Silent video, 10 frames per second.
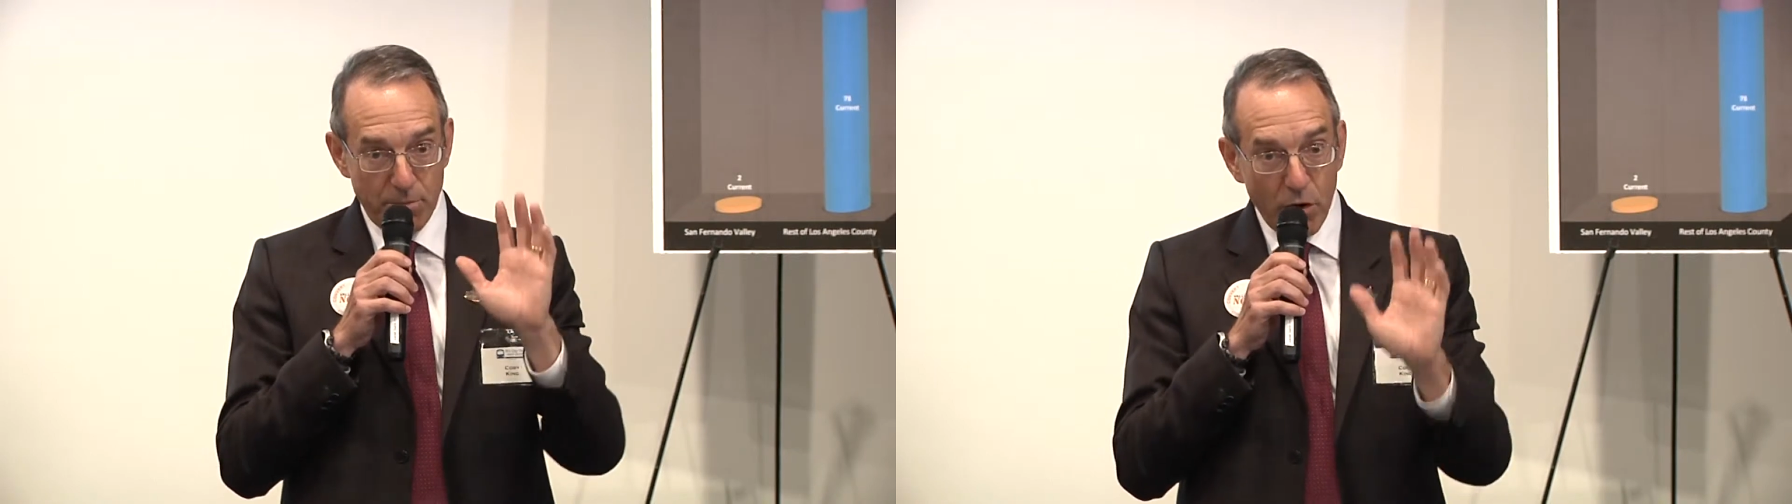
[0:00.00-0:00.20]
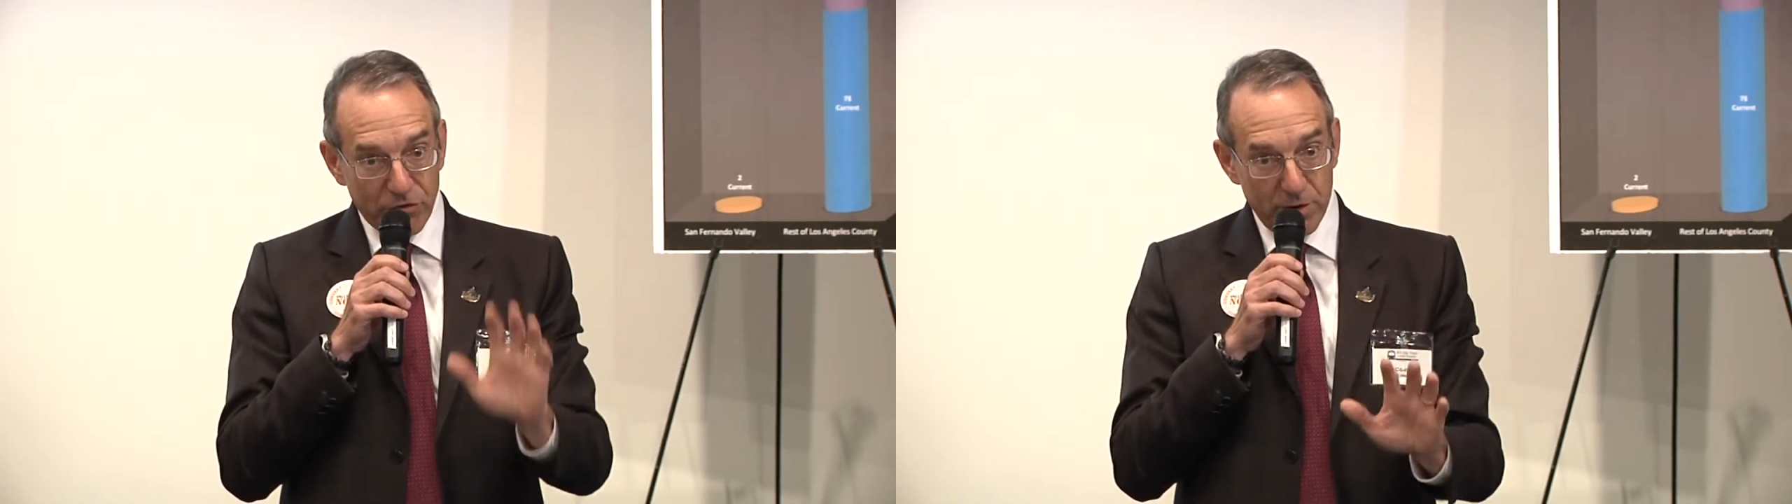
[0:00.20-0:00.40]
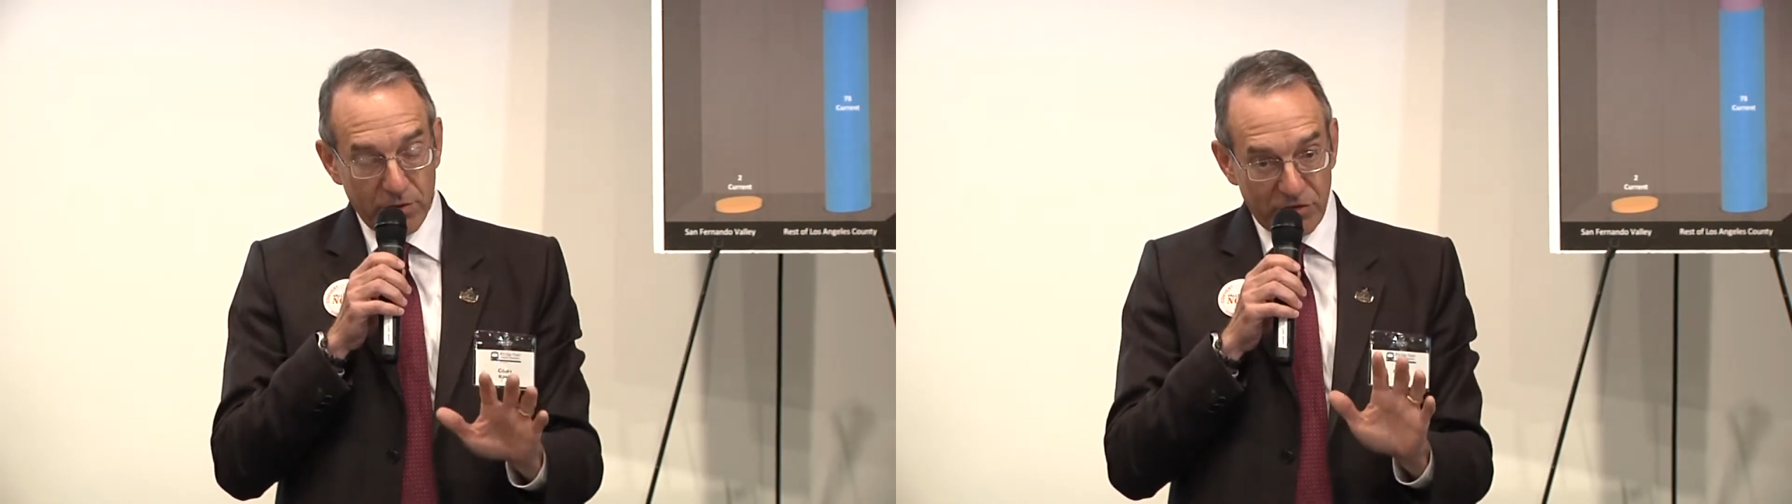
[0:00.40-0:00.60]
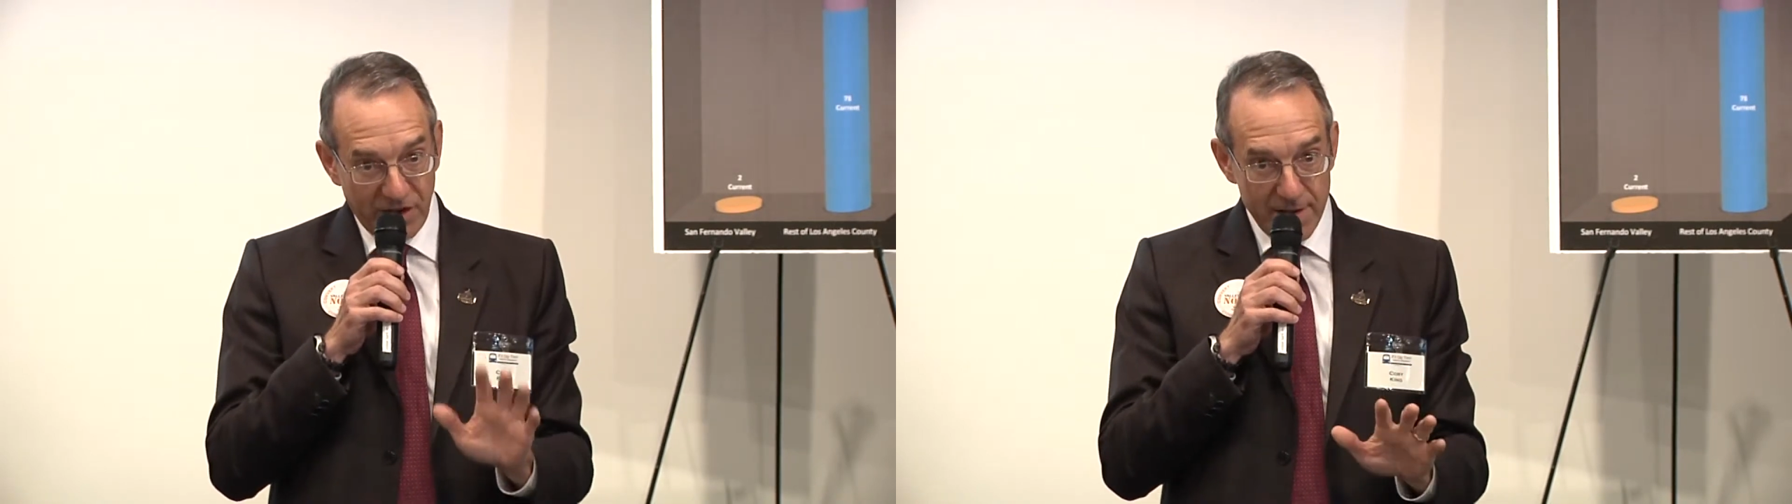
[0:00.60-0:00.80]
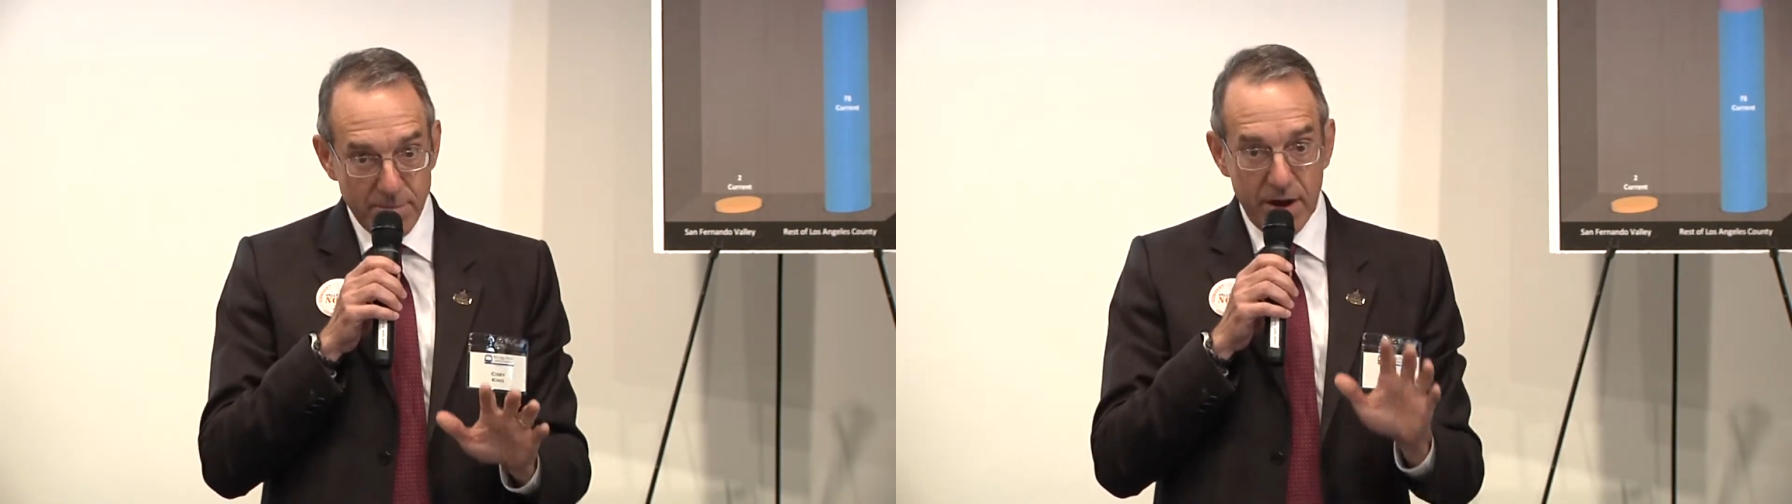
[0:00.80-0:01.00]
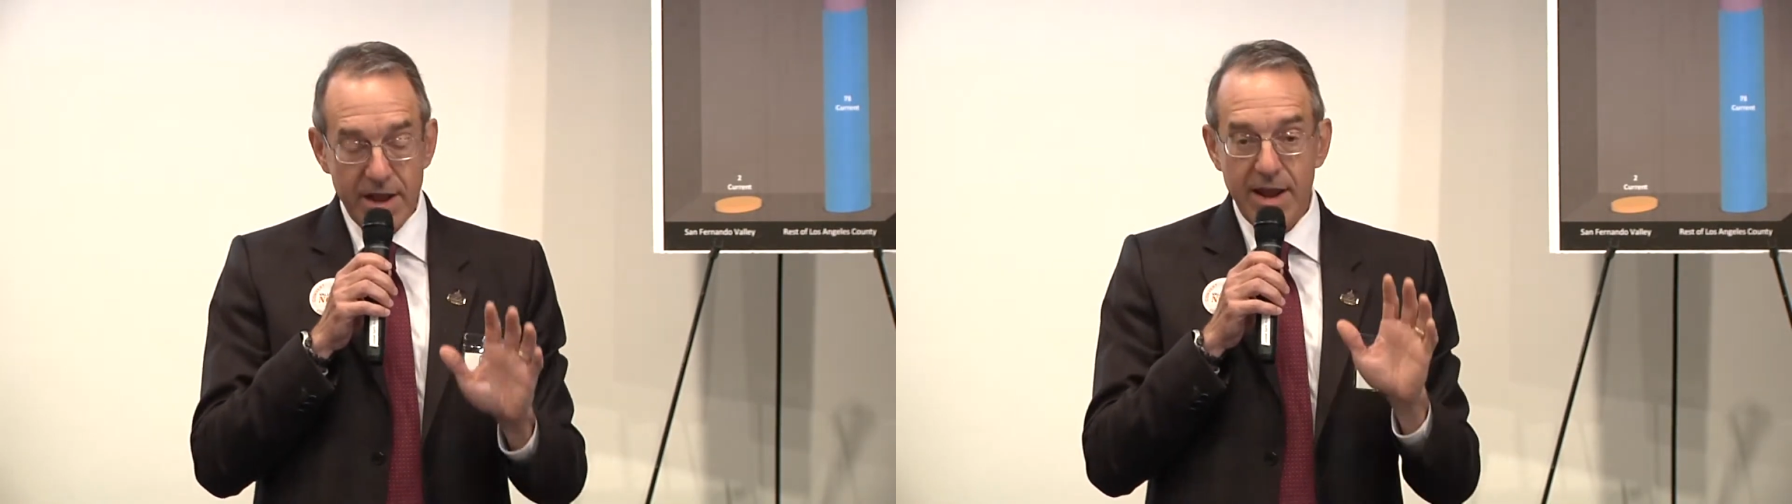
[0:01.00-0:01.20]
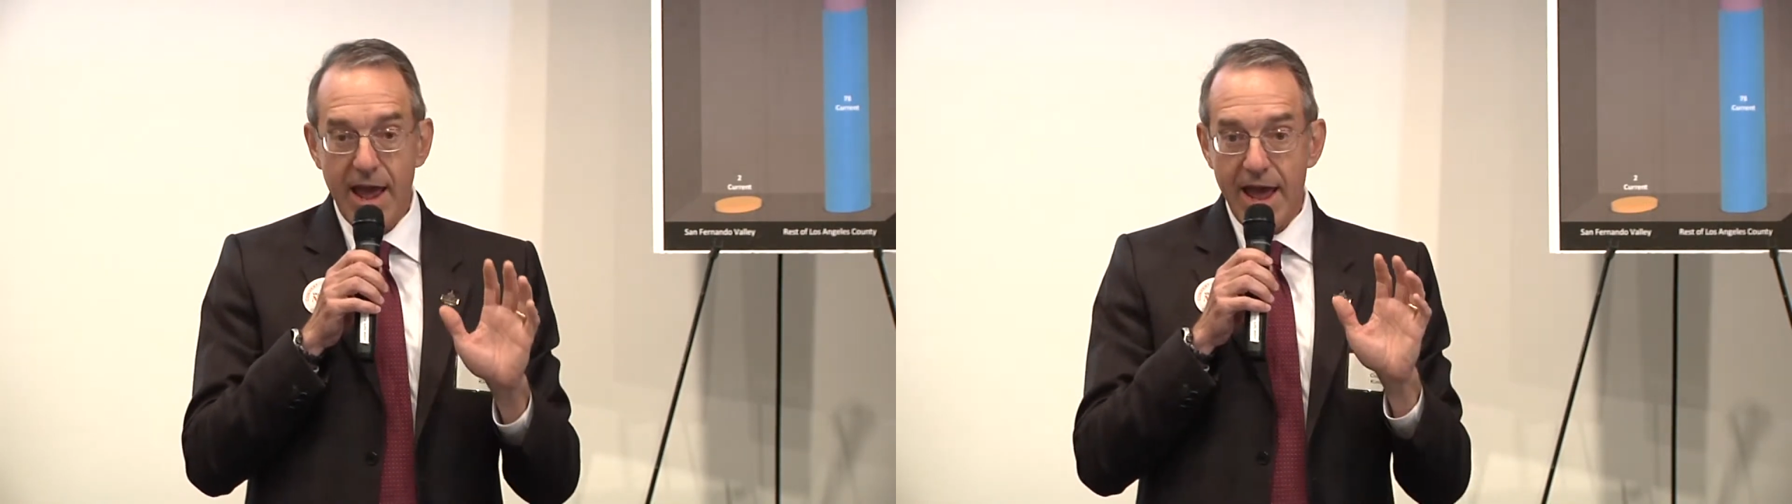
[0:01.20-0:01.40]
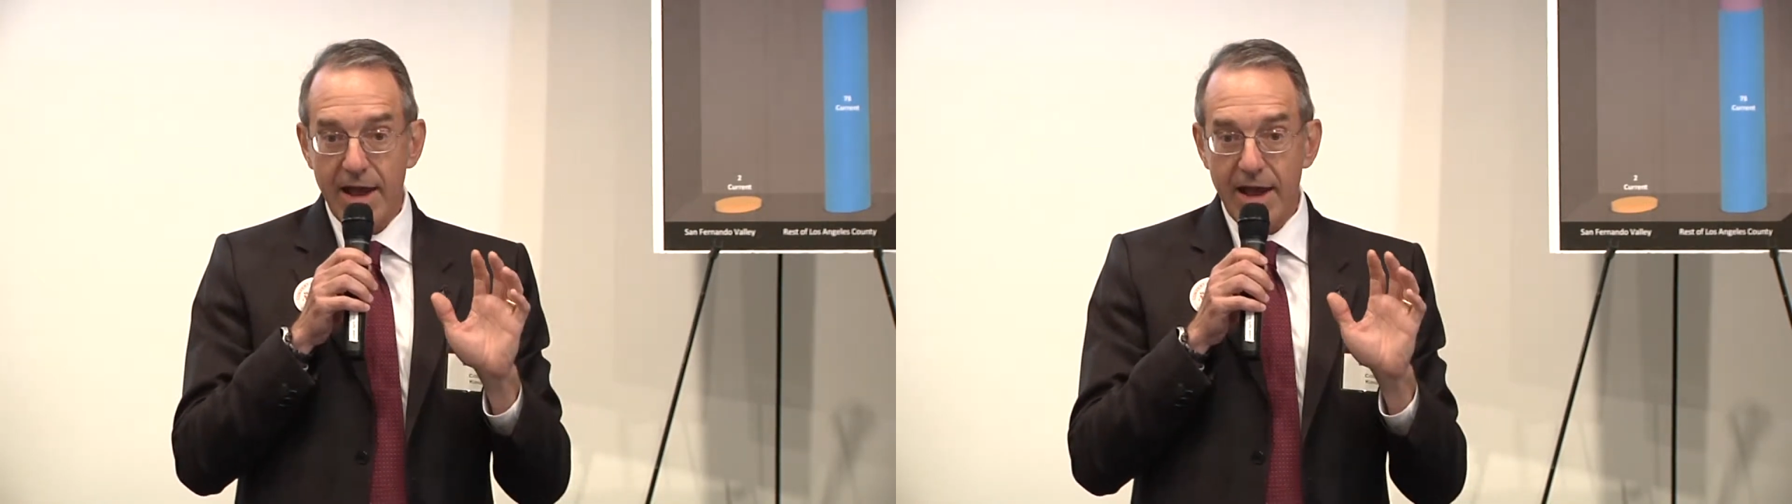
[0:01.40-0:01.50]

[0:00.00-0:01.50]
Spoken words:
mostly with state money